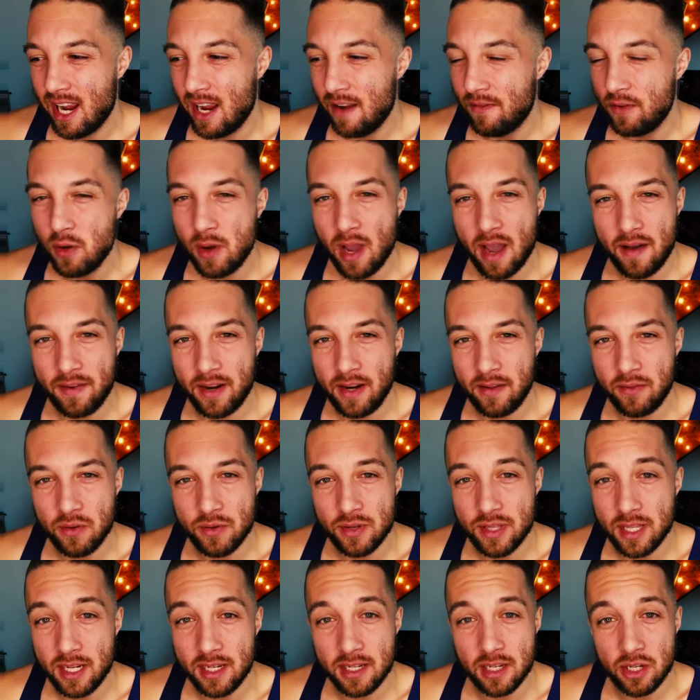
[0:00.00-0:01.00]
If you have any of
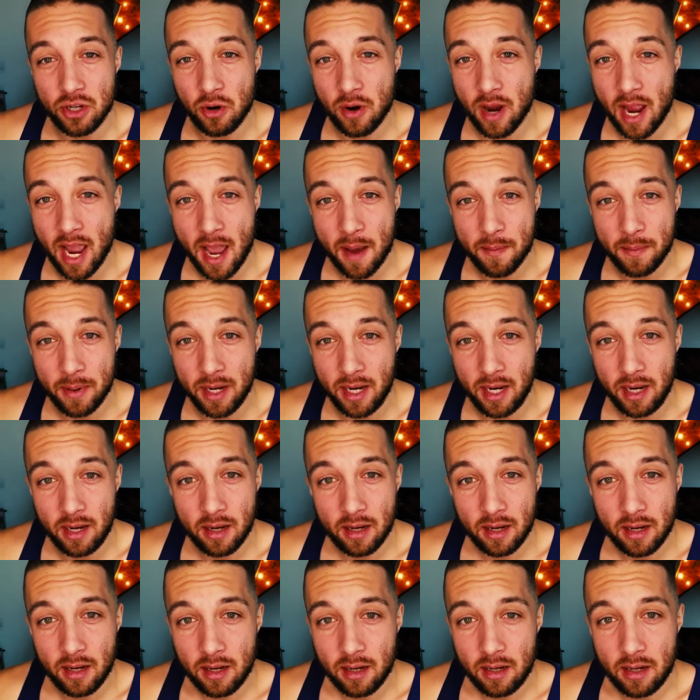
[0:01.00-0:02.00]
those things and you're happy,